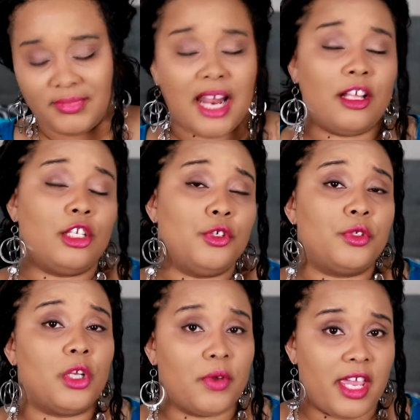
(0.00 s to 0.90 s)
That
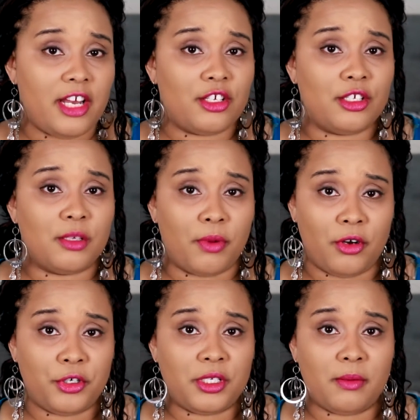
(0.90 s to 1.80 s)
includes locations to
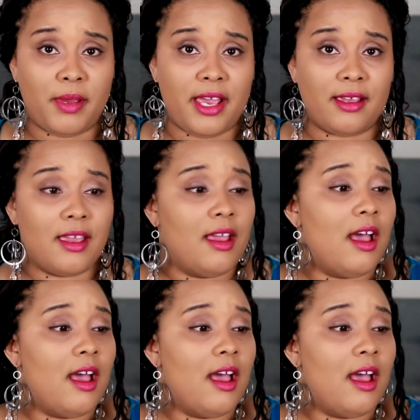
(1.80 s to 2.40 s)
purchase the bag.